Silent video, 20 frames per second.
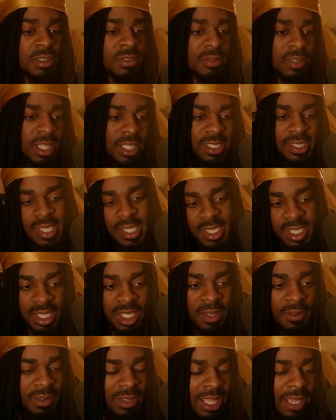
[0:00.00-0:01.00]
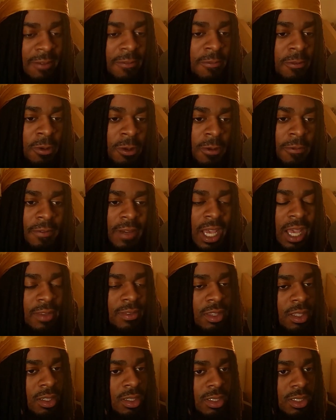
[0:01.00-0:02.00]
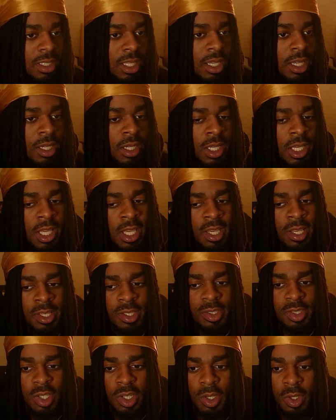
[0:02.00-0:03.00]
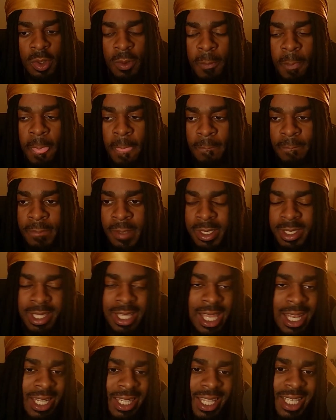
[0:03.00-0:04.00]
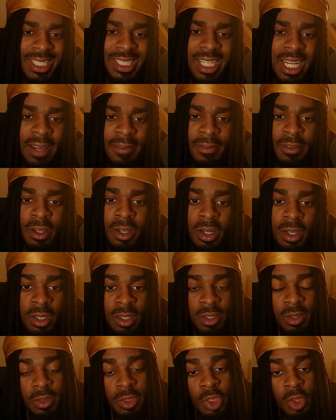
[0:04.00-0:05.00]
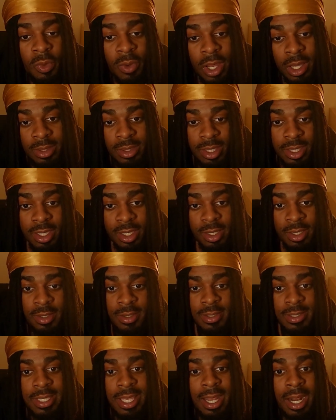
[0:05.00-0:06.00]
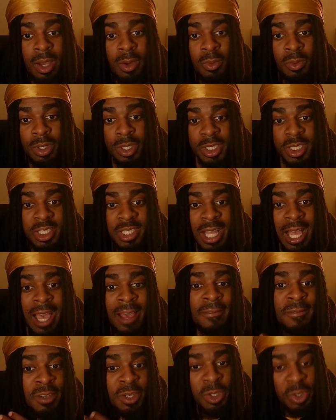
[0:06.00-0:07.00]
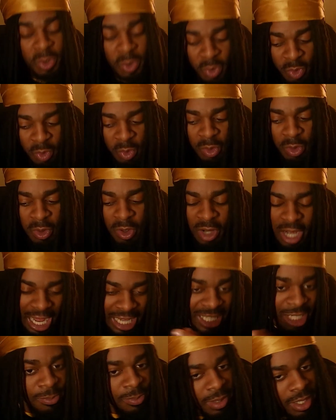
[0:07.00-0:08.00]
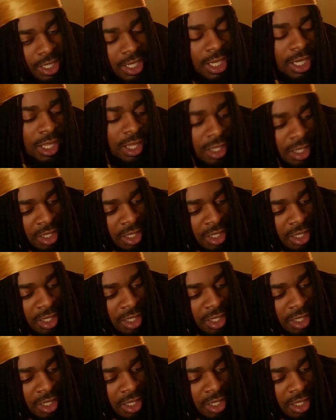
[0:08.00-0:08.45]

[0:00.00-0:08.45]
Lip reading: consistently for like 4 or 5 years now. So there's a lot of things that I've learned throughout the years that I wish I knew at the beginning.